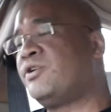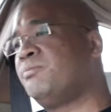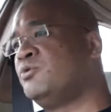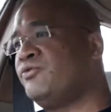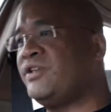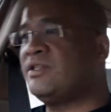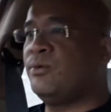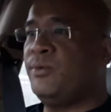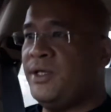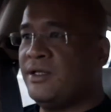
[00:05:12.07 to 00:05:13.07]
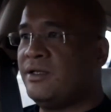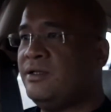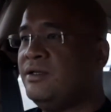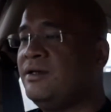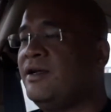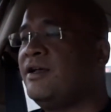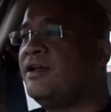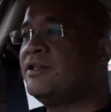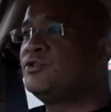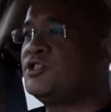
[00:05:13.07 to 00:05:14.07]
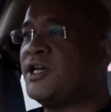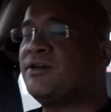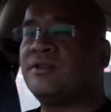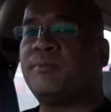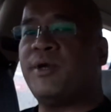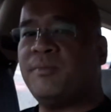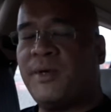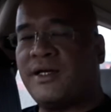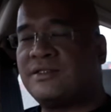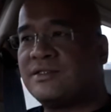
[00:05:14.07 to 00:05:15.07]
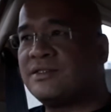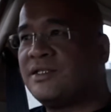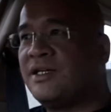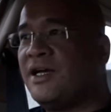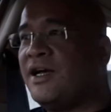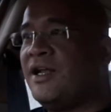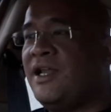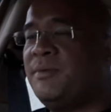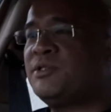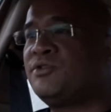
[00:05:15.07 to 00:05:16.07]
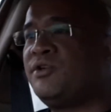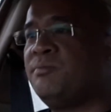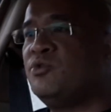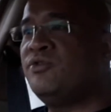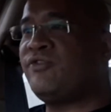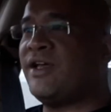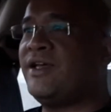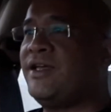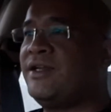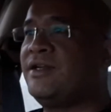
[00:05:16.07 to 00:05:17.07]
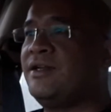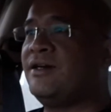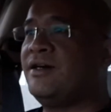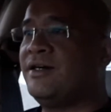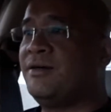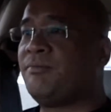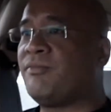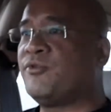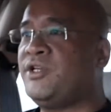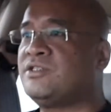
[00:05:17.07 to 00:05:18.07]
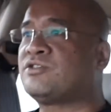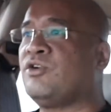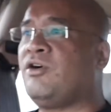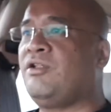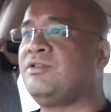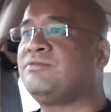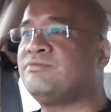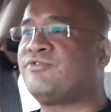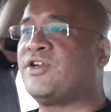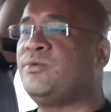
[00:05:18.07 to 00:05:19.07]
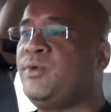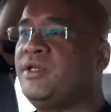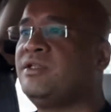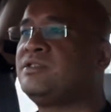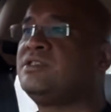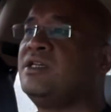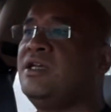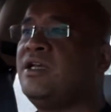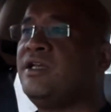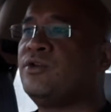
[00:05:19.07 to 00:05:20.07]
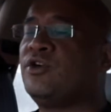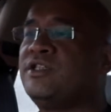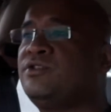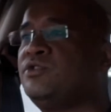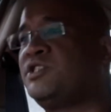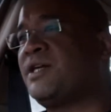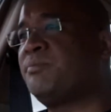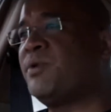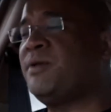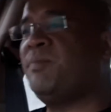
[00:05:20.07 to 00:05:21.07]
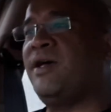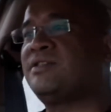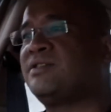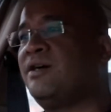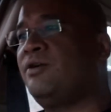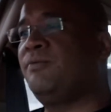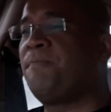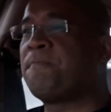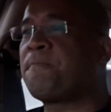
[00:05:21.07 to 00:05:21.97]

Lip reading: removing the wheel to check on the brake pads. Labor to remove and reinstall front wheels in order to check brake pads. Now,